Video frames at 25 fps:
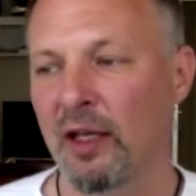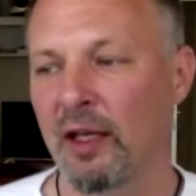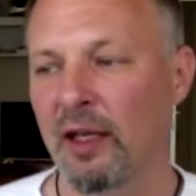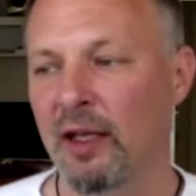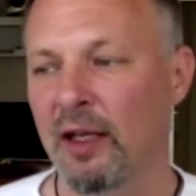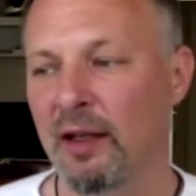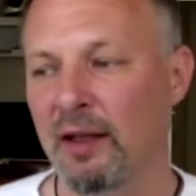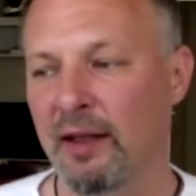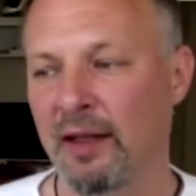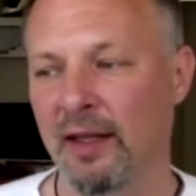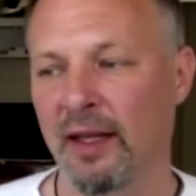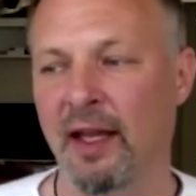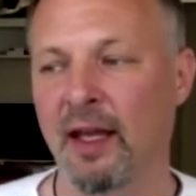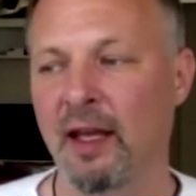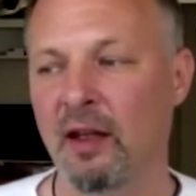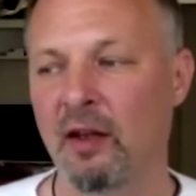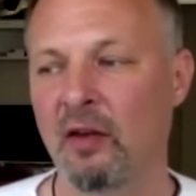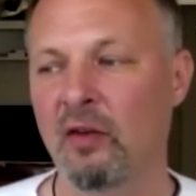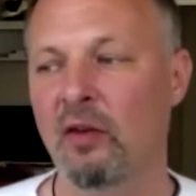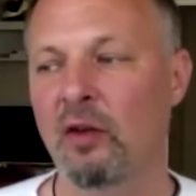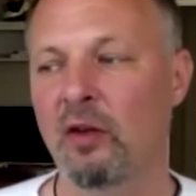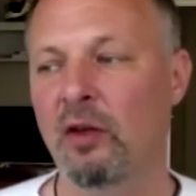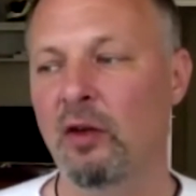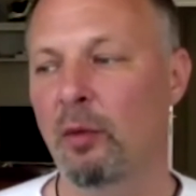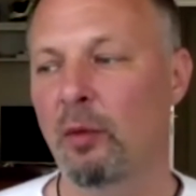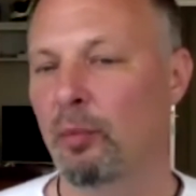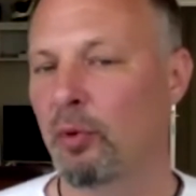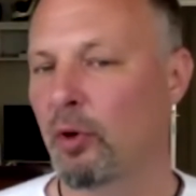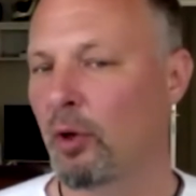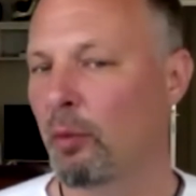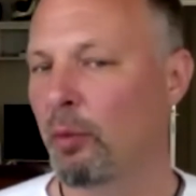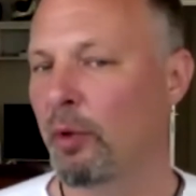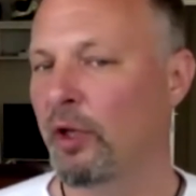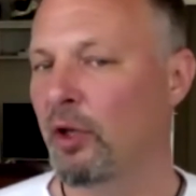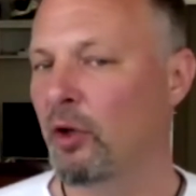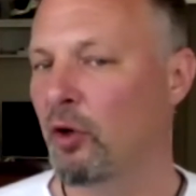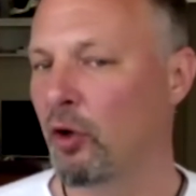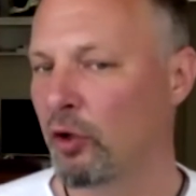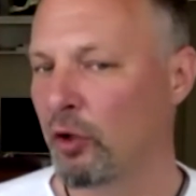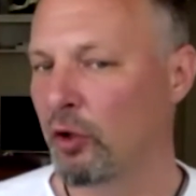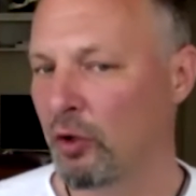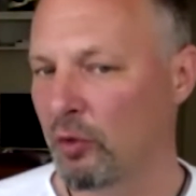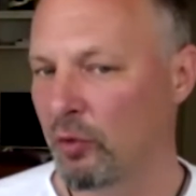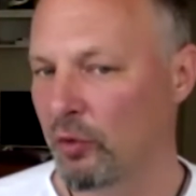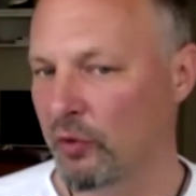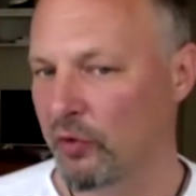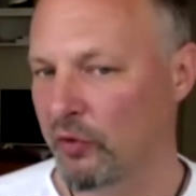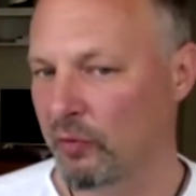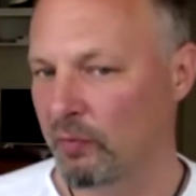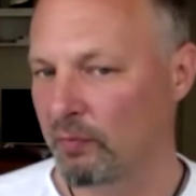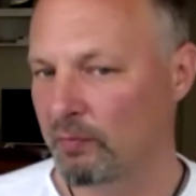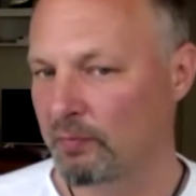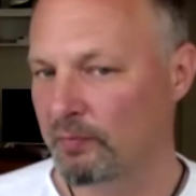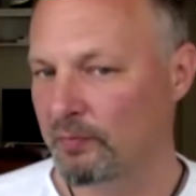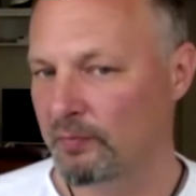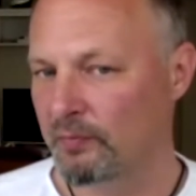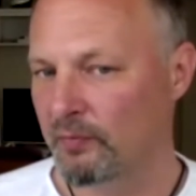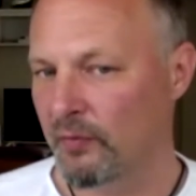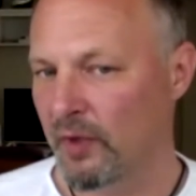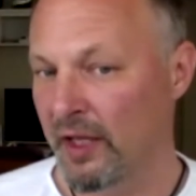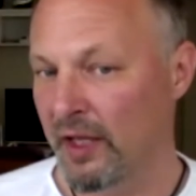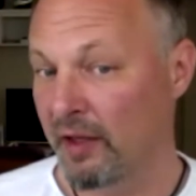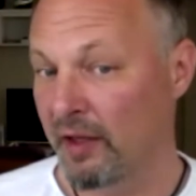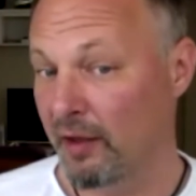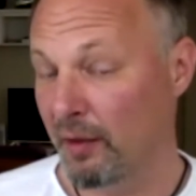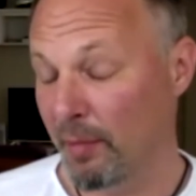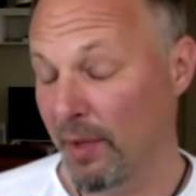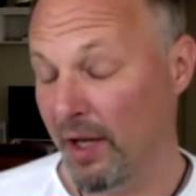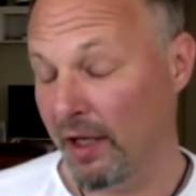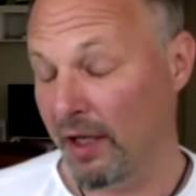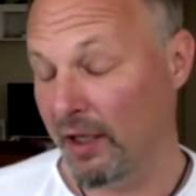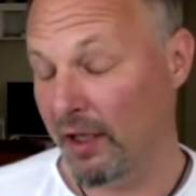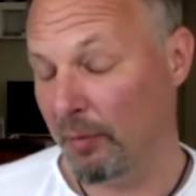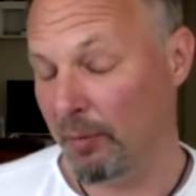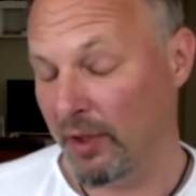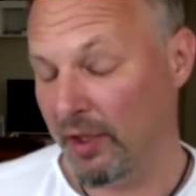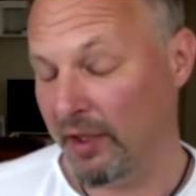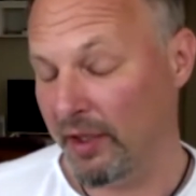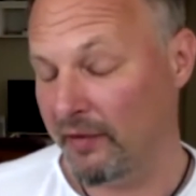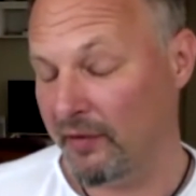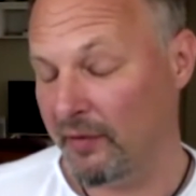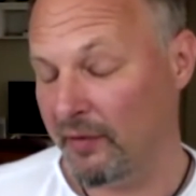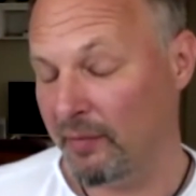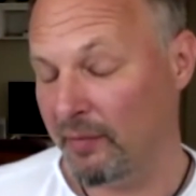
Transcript: in the end, you're probably going to lose in the marketplace,